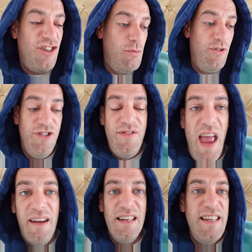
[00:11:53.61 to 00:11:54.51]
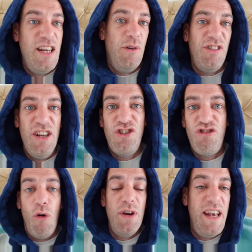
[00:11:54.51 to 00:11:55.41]
she was just there continuously
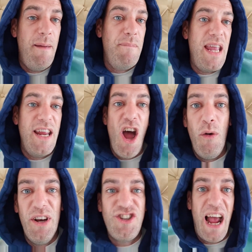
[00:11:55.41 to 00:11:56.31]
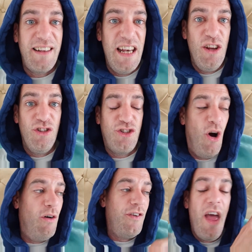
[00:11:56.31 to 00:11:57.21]
stroking him. You know, we're chatting and
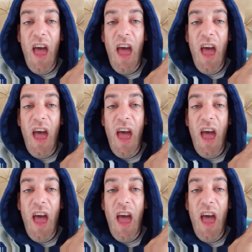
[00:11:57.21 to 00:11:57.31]
stuff.